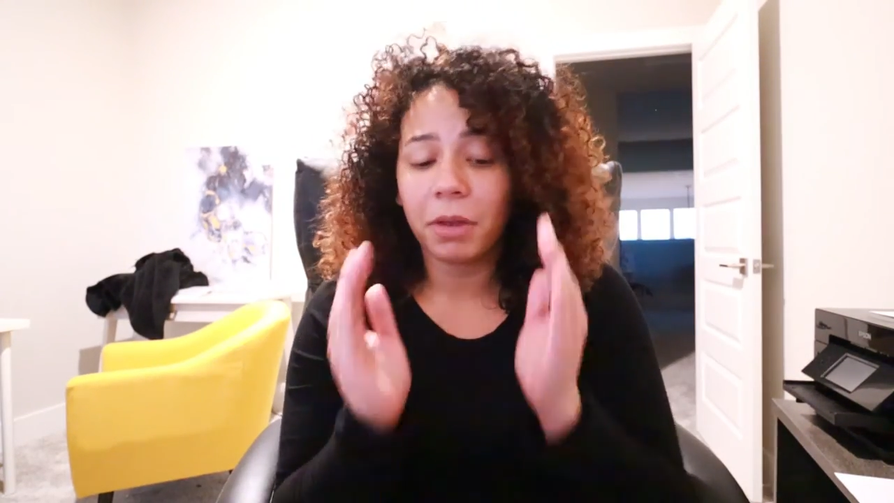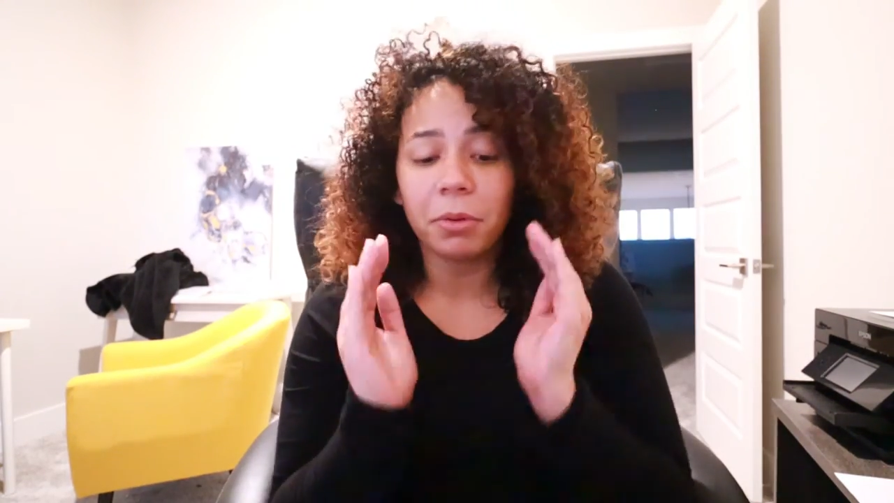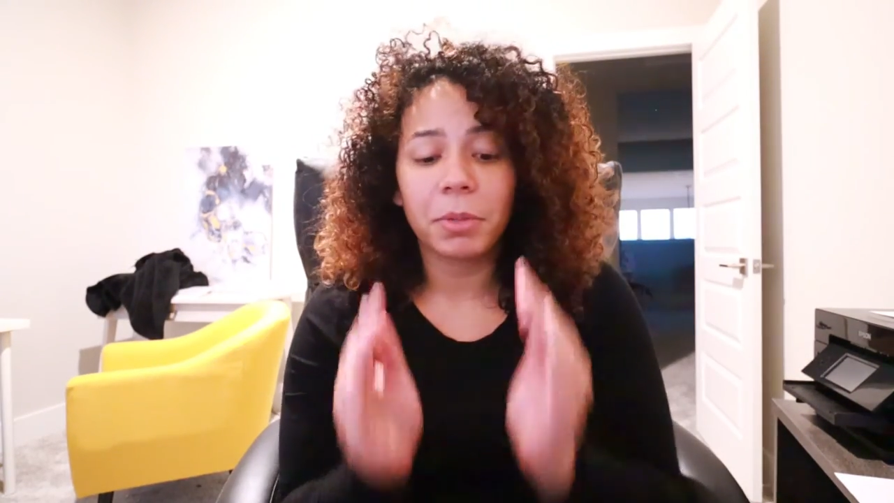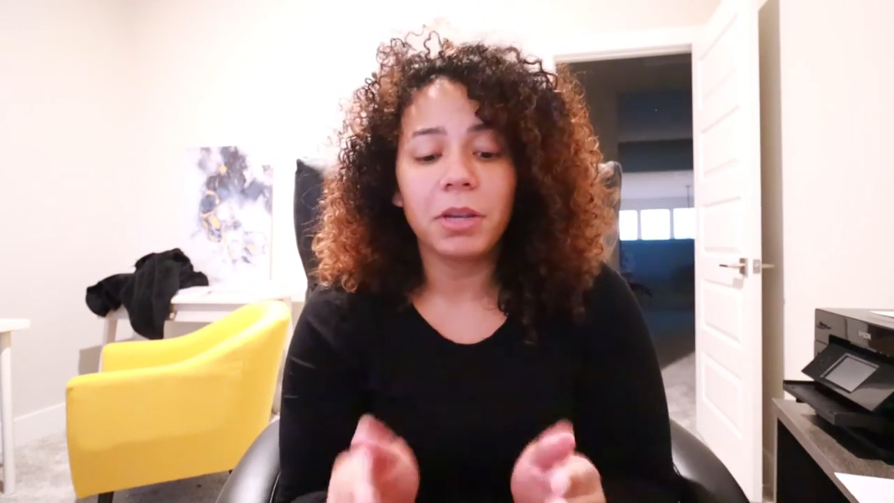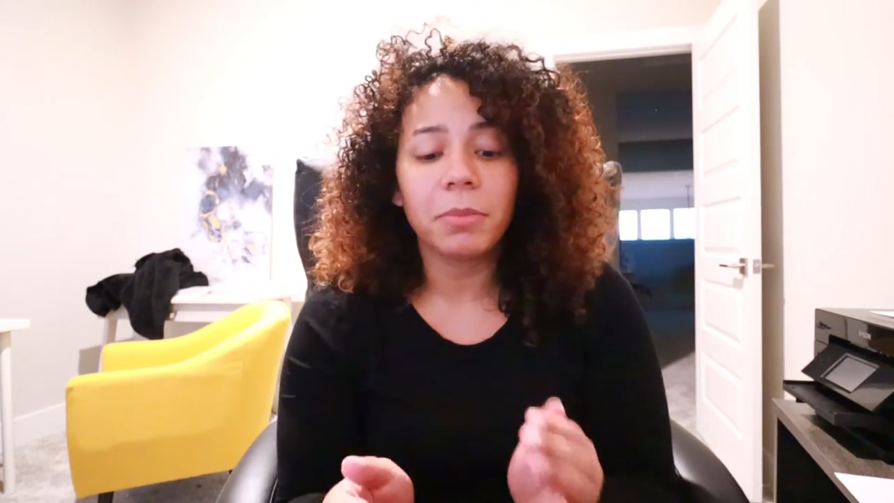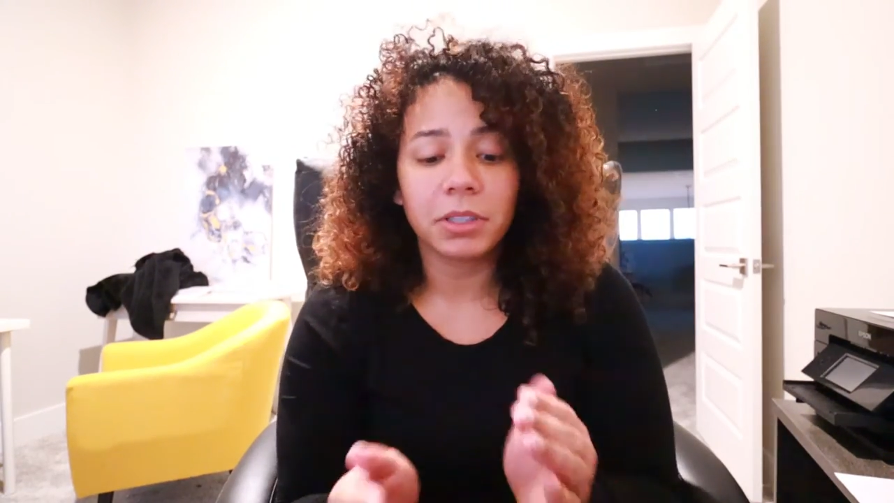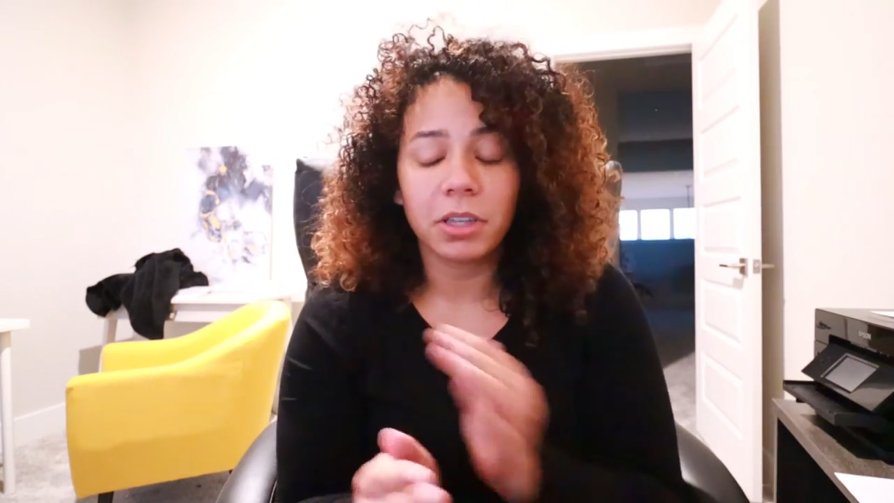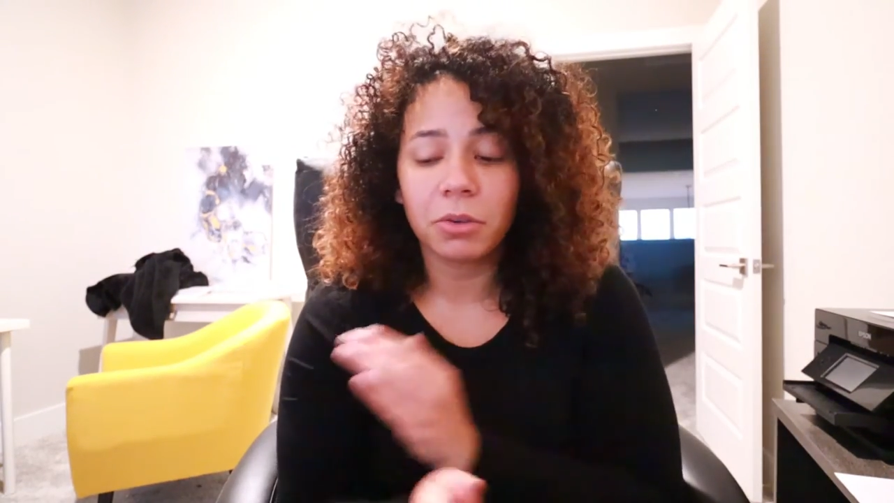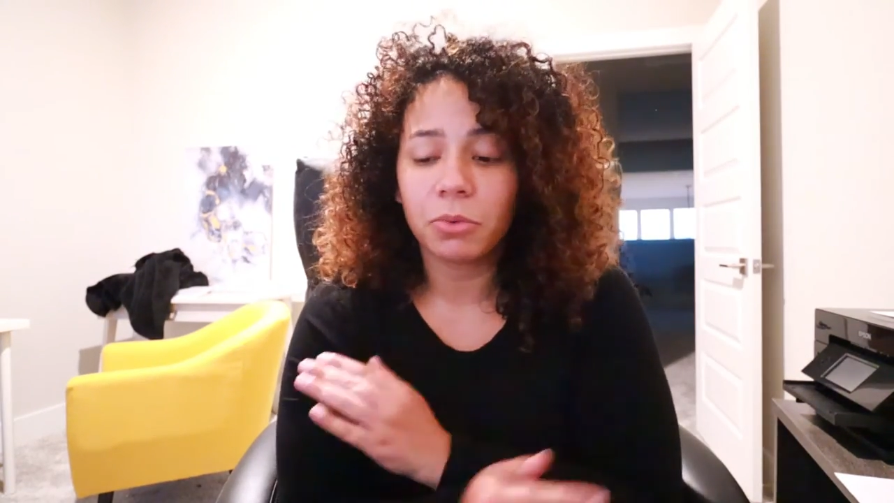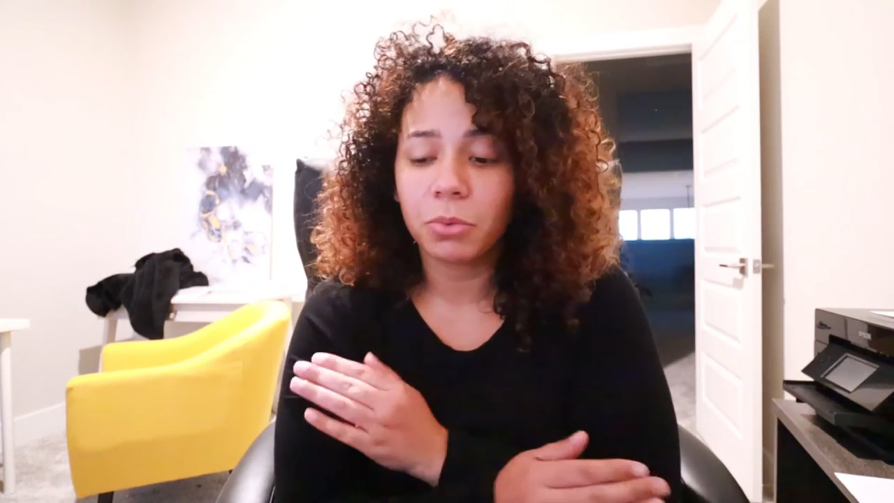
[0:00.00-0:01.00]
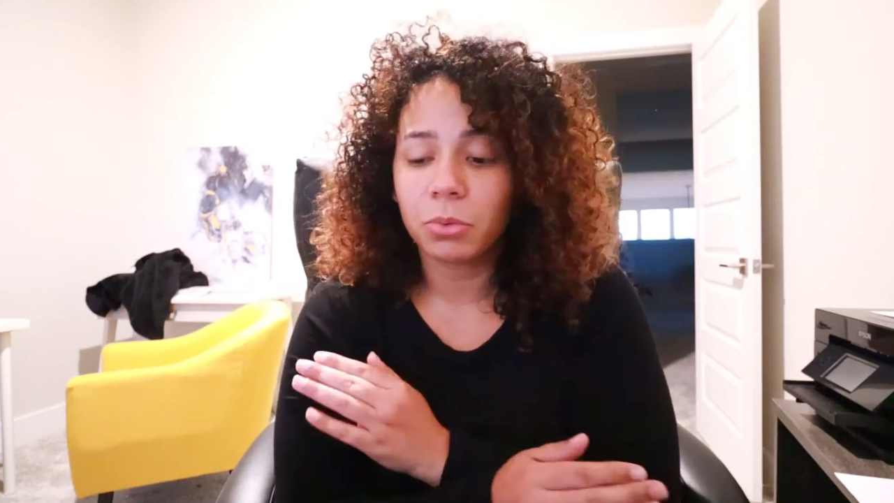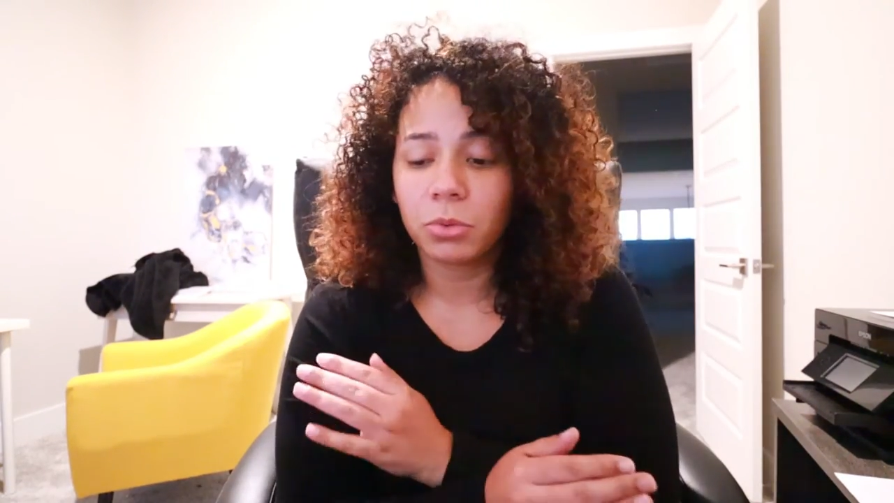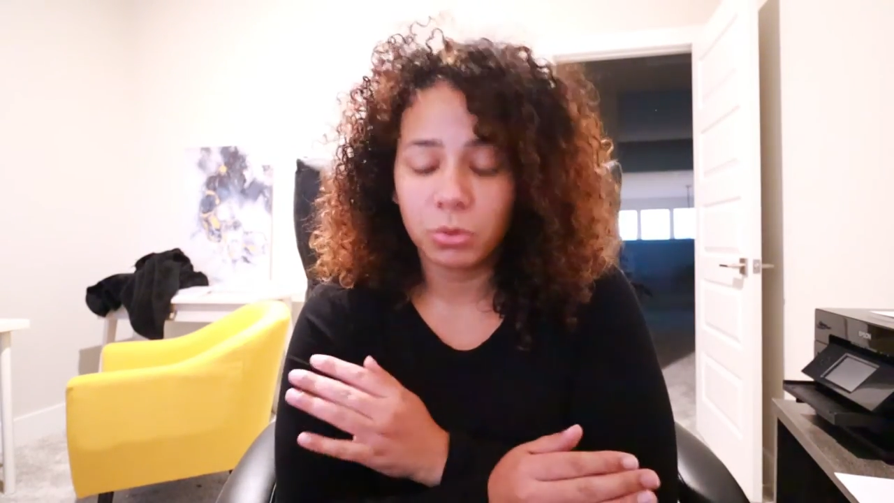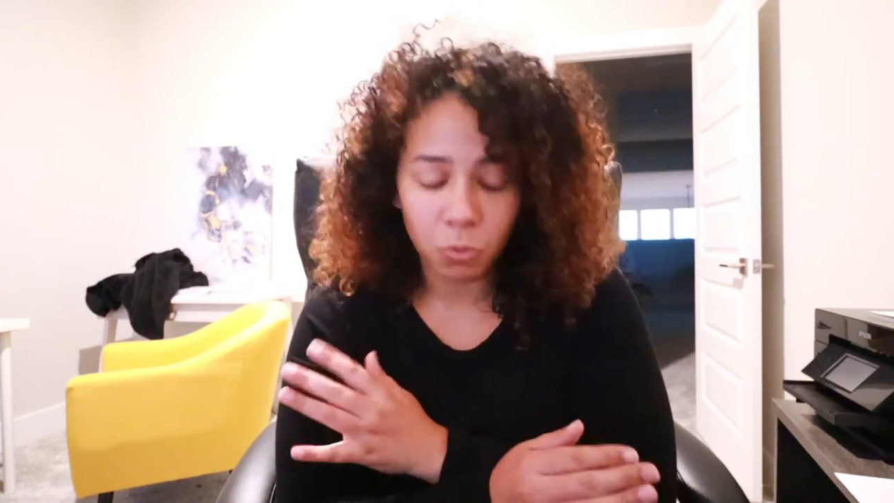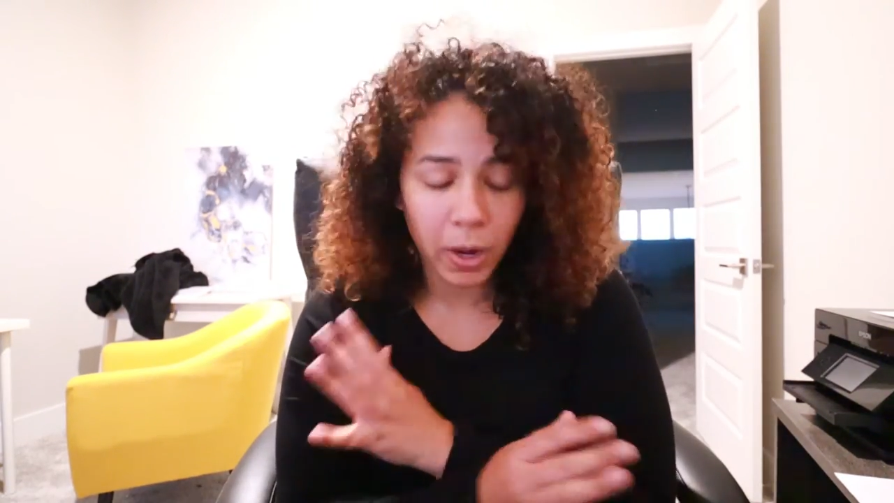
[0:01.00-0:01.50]
I repeat myself
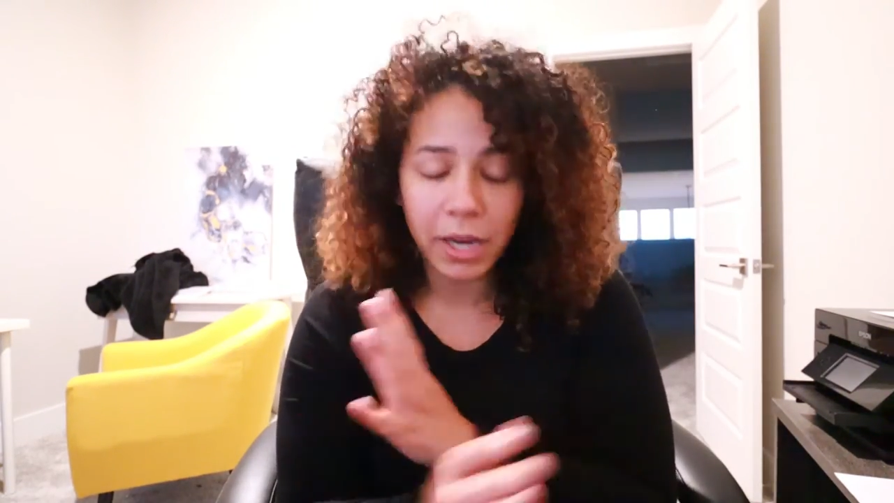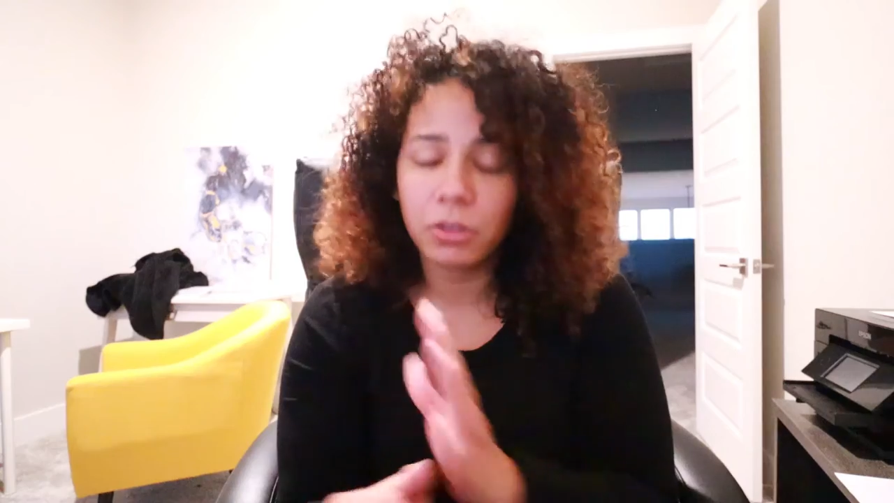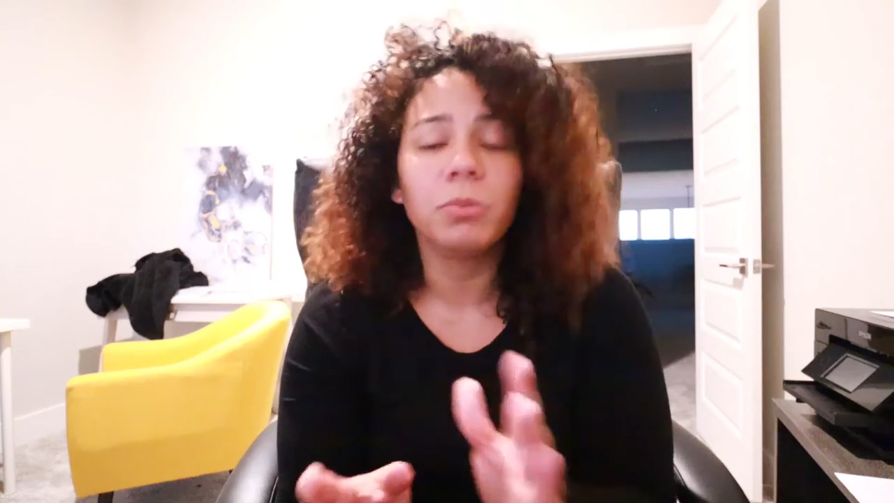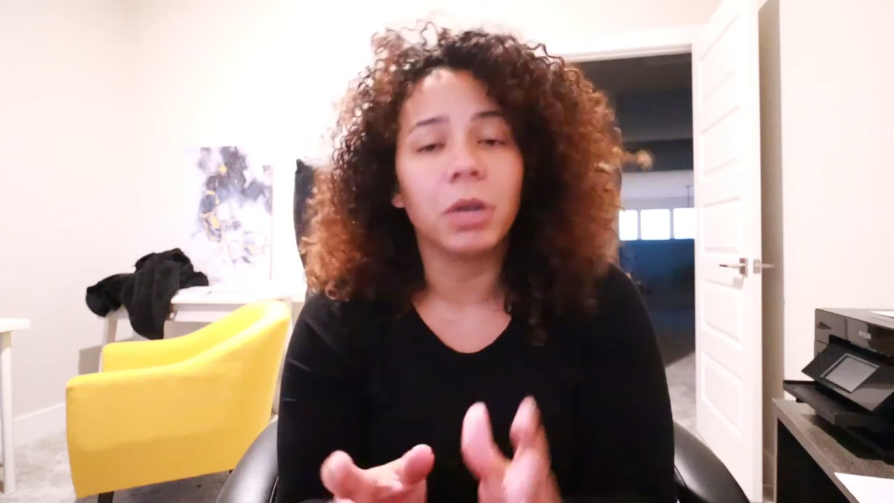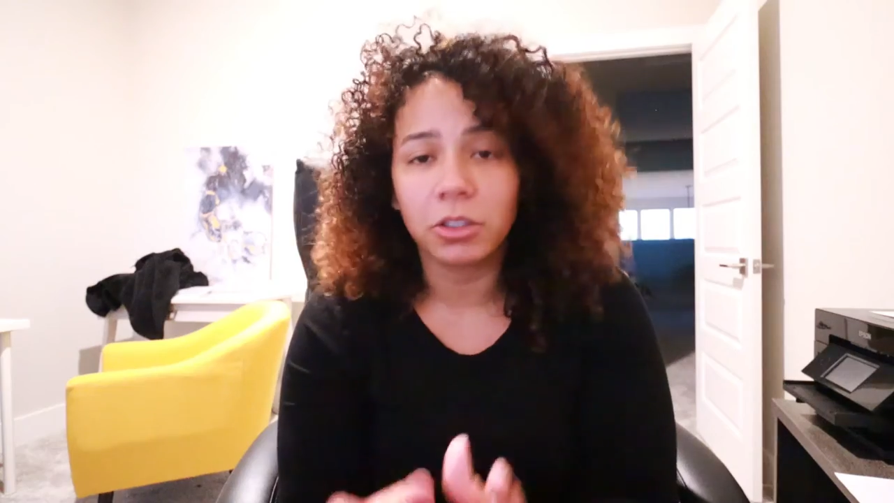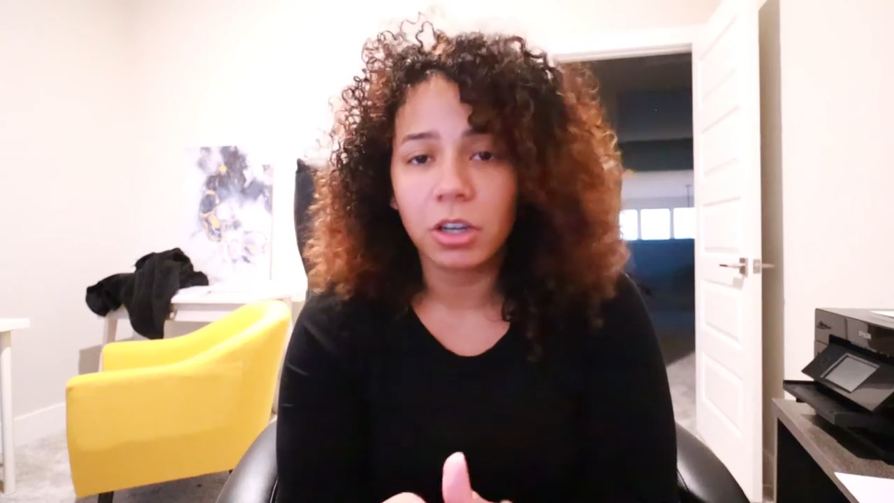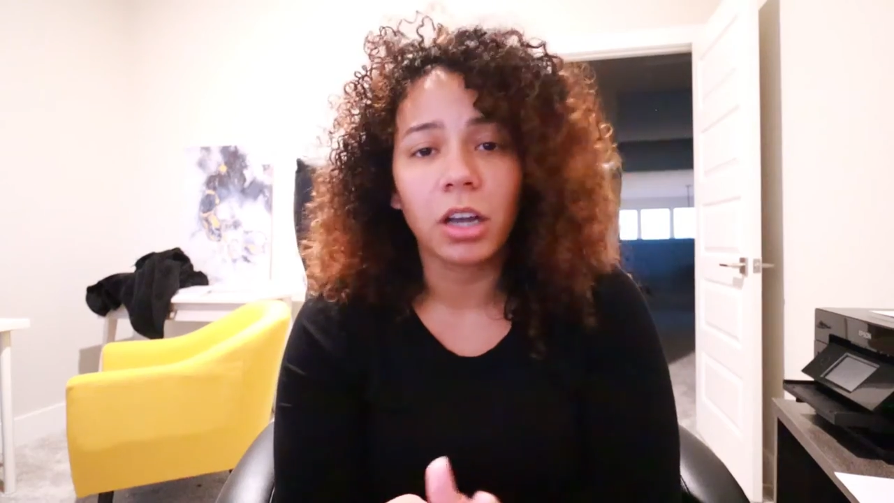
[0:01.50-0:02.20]
way too much,